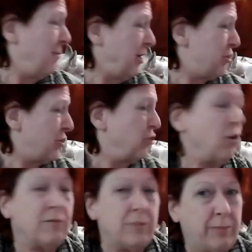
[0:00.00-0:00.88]
Not sure
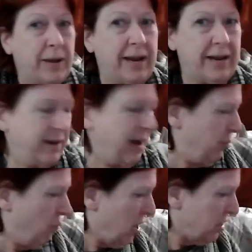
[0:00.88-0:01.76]
who I've been paying. I've
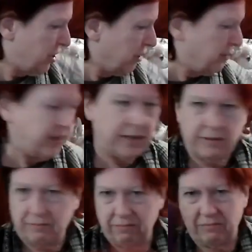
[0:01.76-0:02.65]
been watching them, but
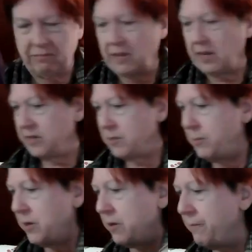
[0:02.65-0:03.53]
then they
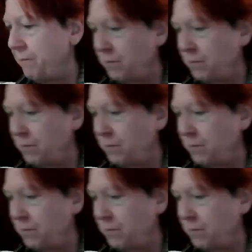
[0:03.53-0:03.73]
disappear.